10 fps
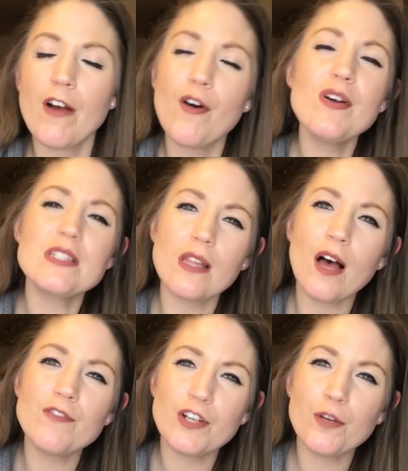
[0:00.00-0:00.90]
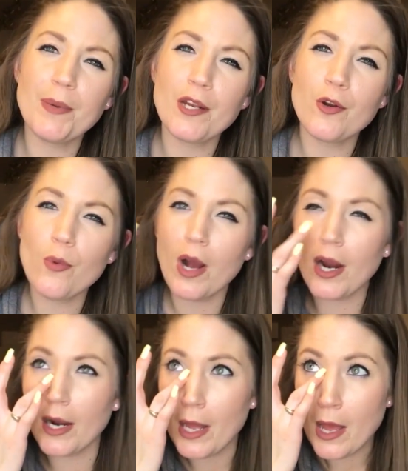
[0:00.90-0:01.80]
I've always loved a good Pinot
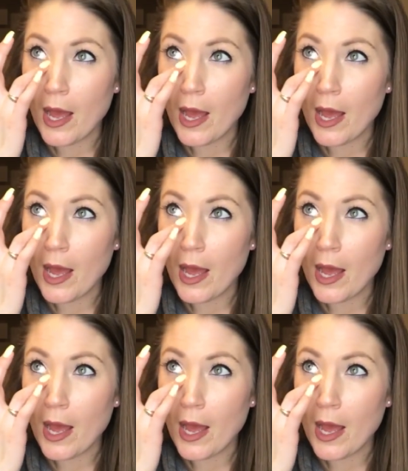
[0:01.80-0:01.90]
Noir.